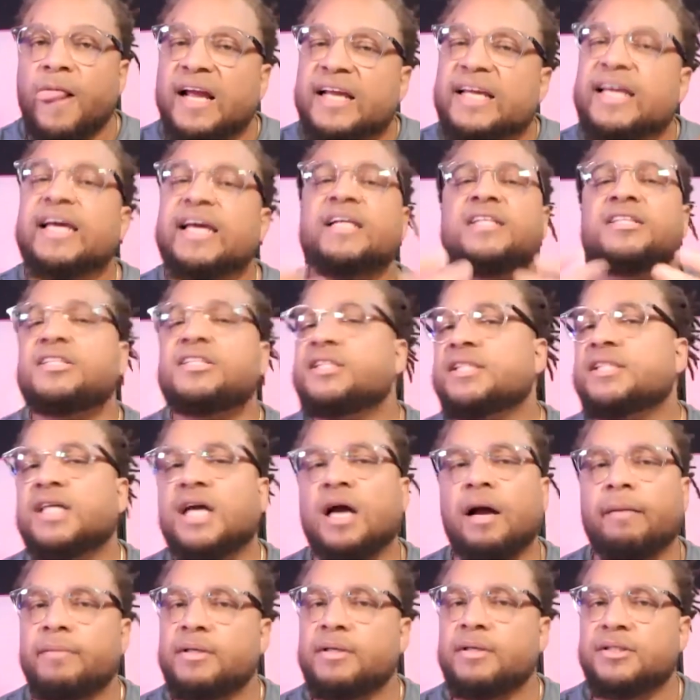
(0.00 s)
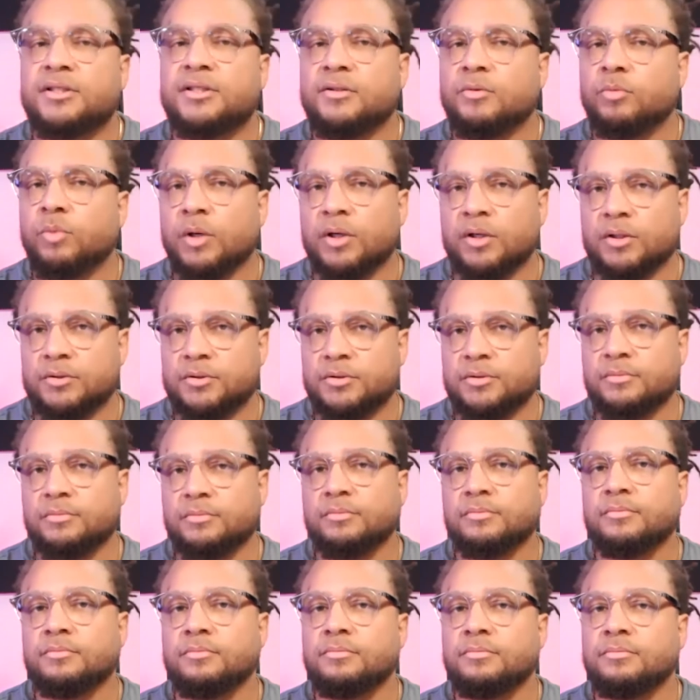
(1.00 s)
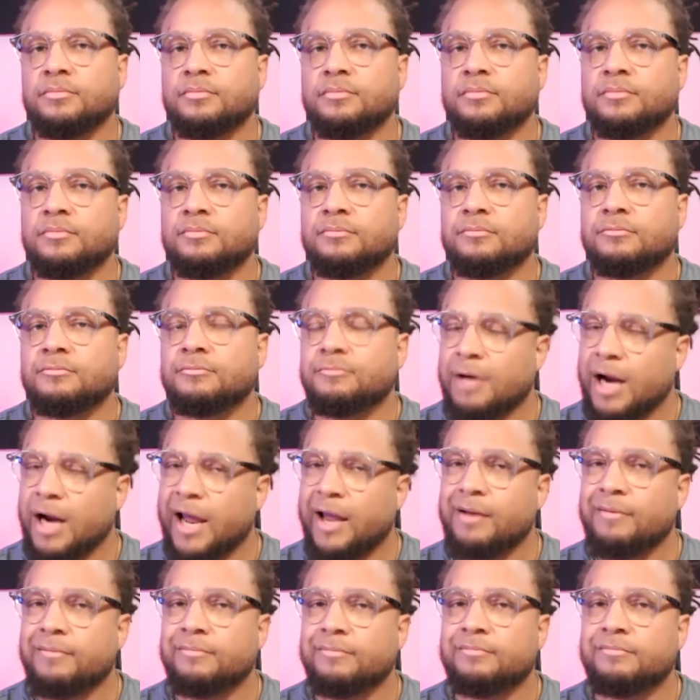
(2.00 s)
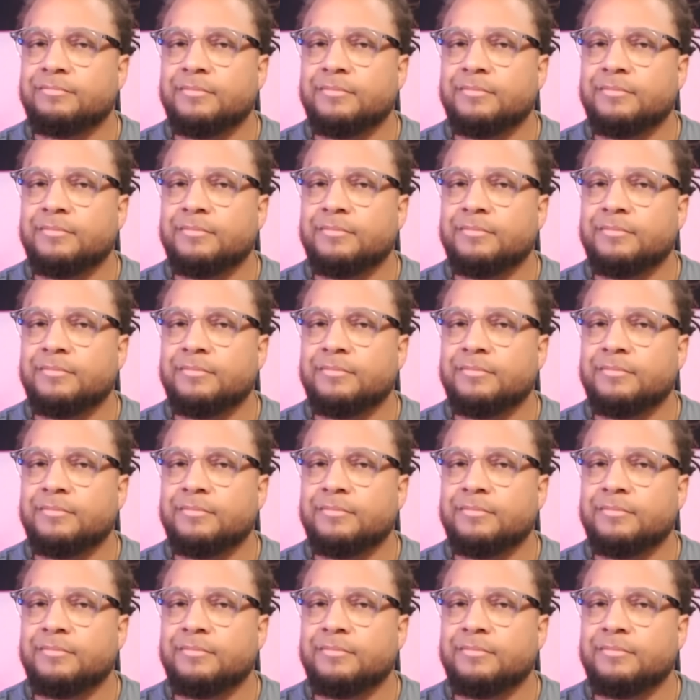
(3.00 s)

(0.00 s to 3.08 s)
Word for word: kids just come into the world, right?